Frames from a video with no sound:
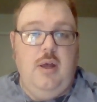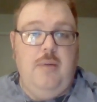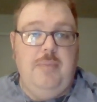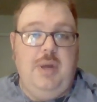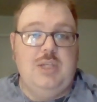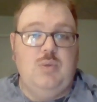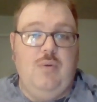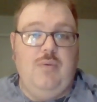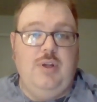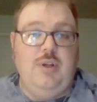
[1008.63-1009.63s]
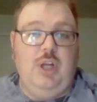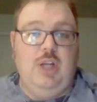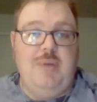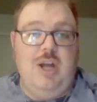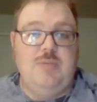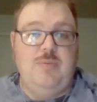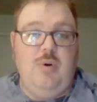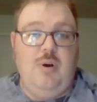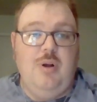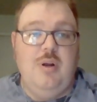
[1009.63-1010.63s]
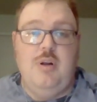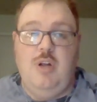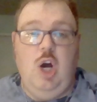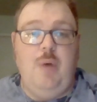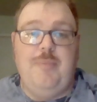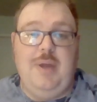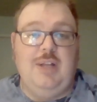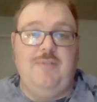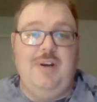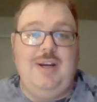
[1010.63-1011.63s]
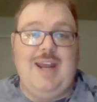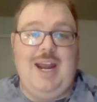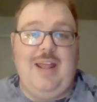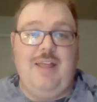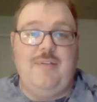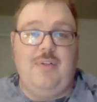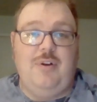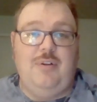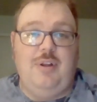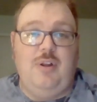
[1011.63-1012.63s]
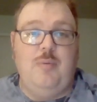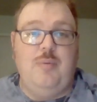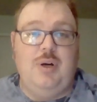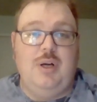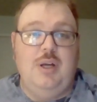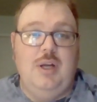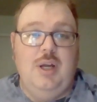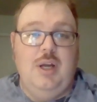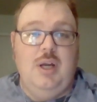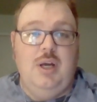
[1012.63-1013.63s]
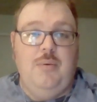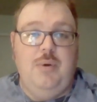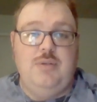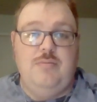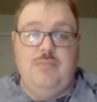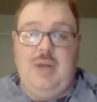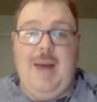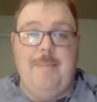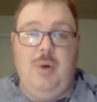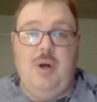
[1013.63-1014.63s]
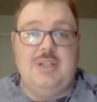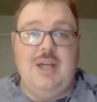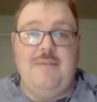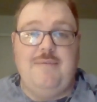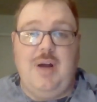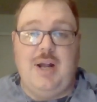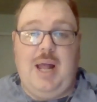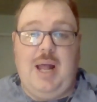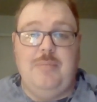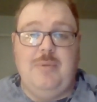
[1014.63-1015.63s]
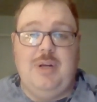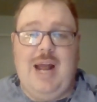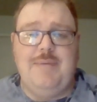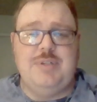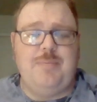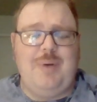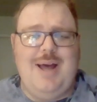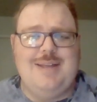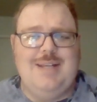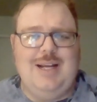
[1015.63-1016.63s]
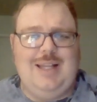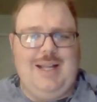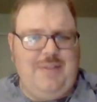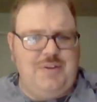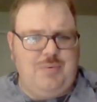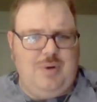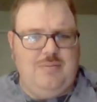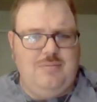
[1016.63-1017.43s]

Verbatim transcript: Because Wolverine, did they go to Madripoor? Nope, they go to freaking Canada for the whole, whole book. Which, yeah, book is a lot of fun. I'm kind of surprised they collect this one.